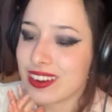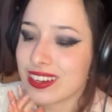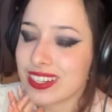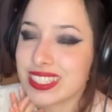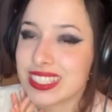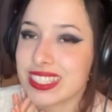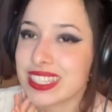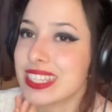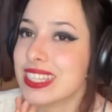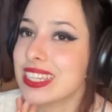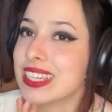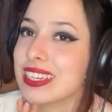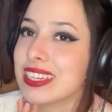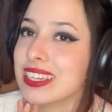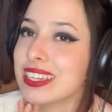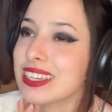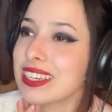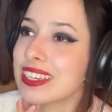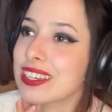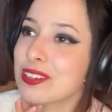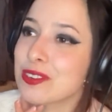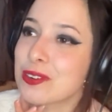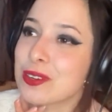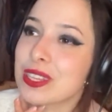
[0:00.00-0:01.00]
are
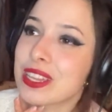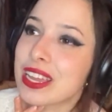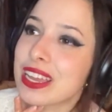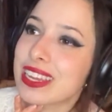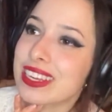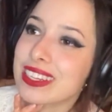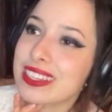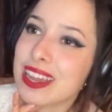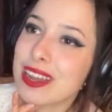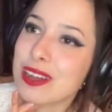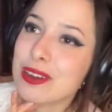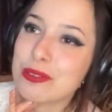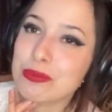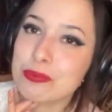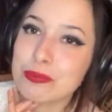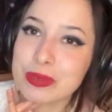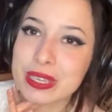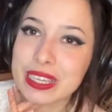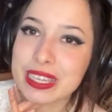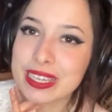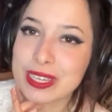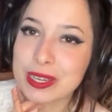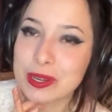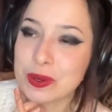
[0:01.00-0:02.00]
sitting or lying down
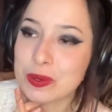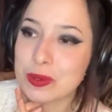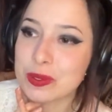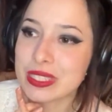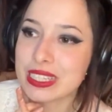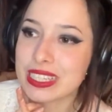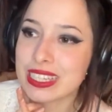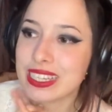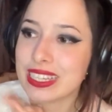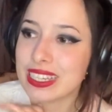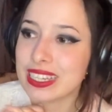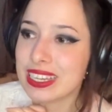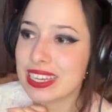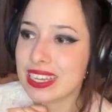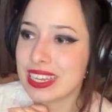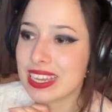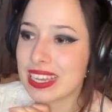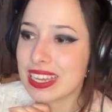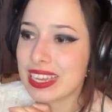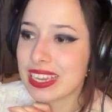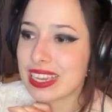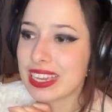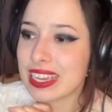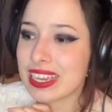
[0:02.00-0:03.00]
being cozy.
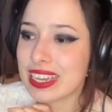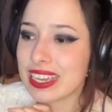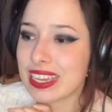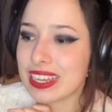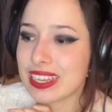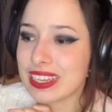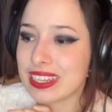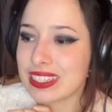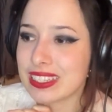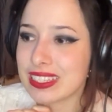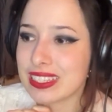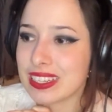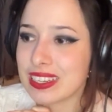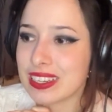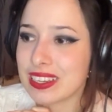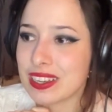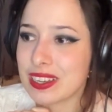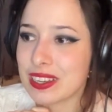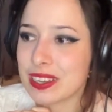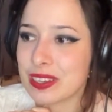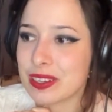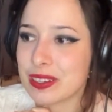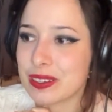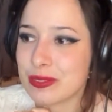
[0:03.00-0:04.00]
And
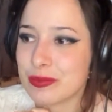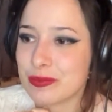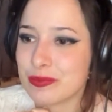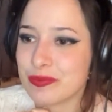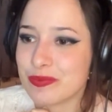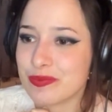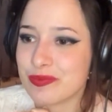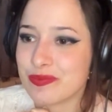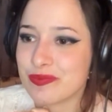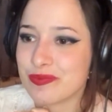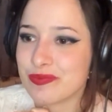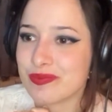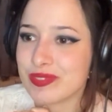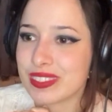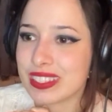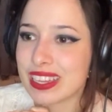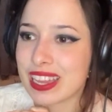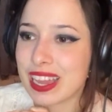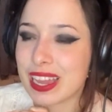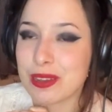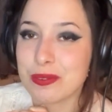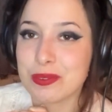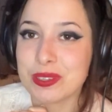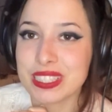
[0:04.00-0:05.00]

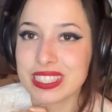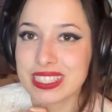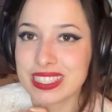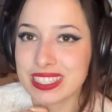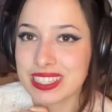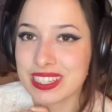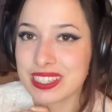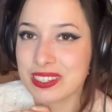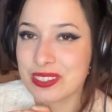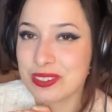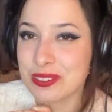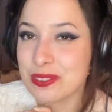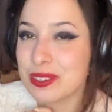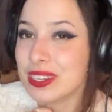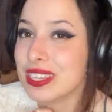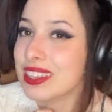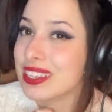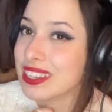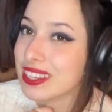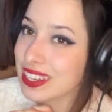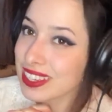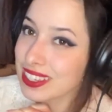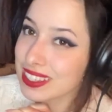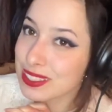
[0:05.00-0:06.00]
I will see you
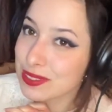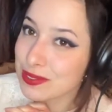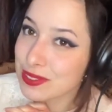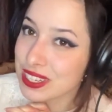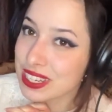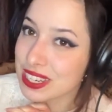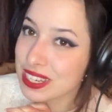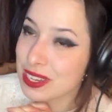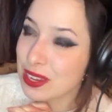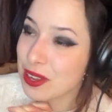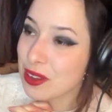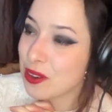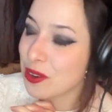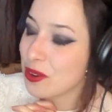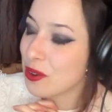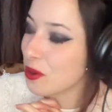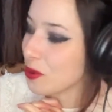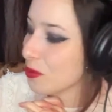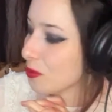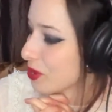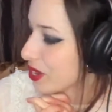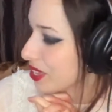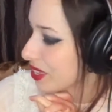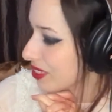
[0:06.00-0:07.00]
in the next
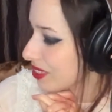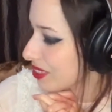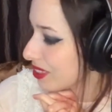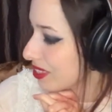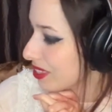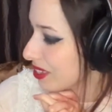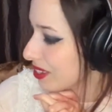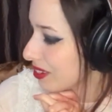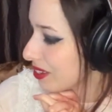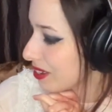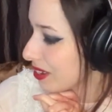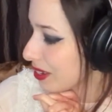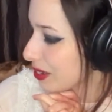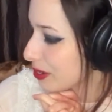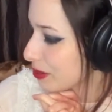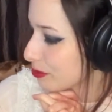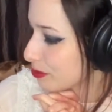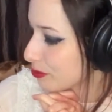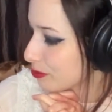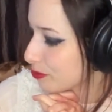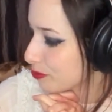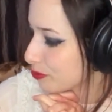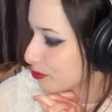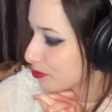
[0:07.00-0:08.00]
video with
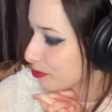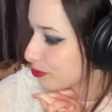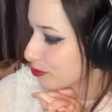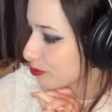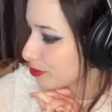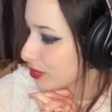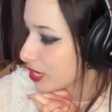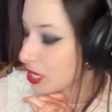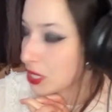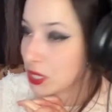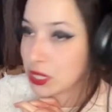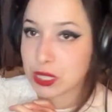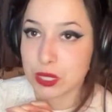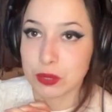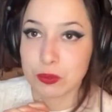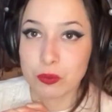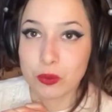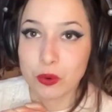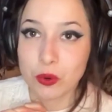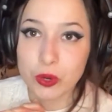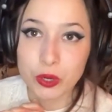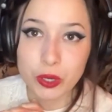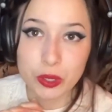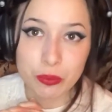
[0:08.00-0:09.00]

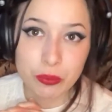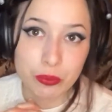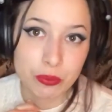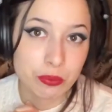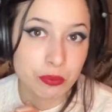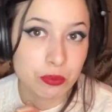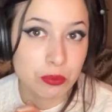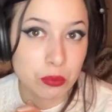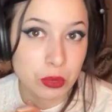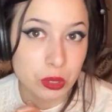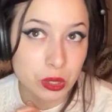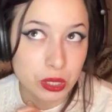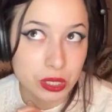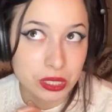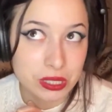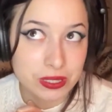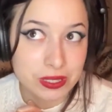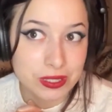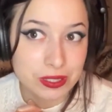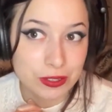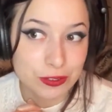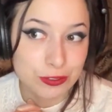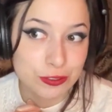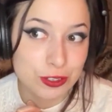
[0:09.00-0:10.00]
some more
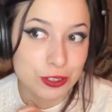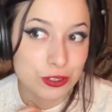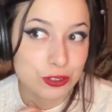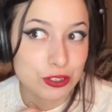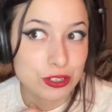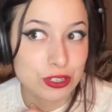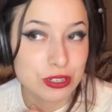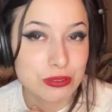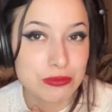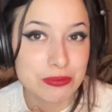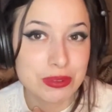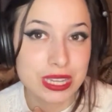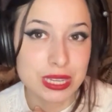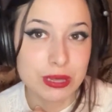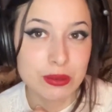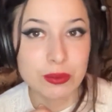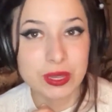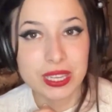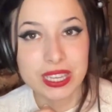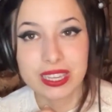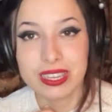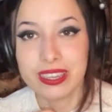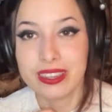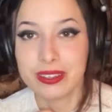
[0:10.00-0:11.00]
books in the future,
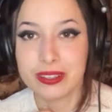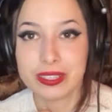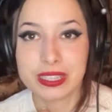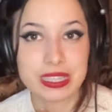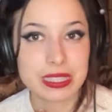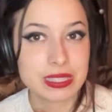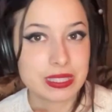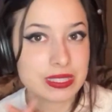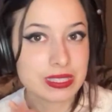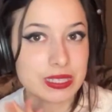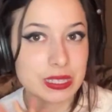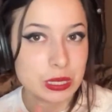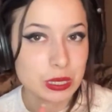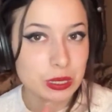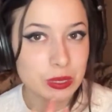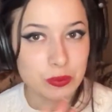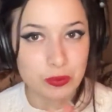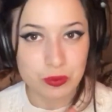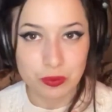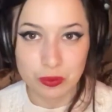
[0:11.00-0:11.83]
maybe. Let's see.